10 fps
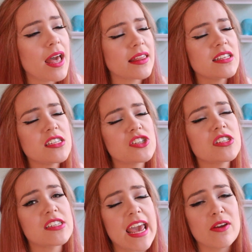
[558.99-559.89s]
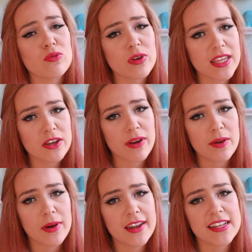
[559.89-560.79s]
This is just a really
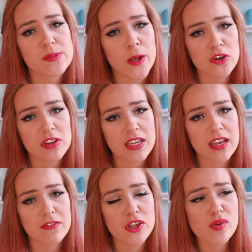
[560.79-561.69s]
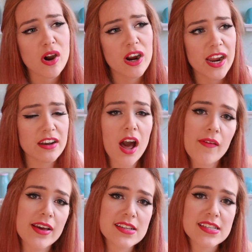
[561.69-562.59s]
great one, especially if you are a
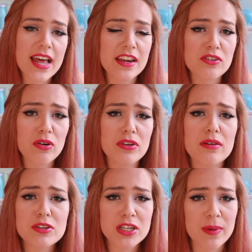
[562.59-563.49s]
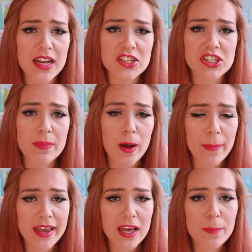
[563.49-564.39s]
novice and you don't know too much about
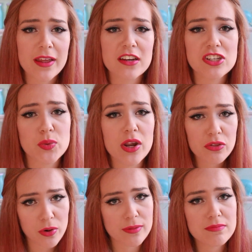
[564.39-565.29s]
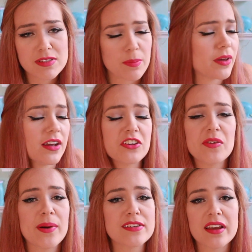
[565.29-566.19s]
makeup and you just want to throw something into
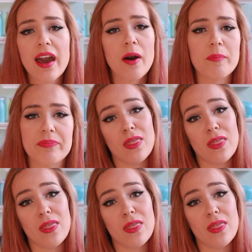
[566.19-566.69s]
your purse and go.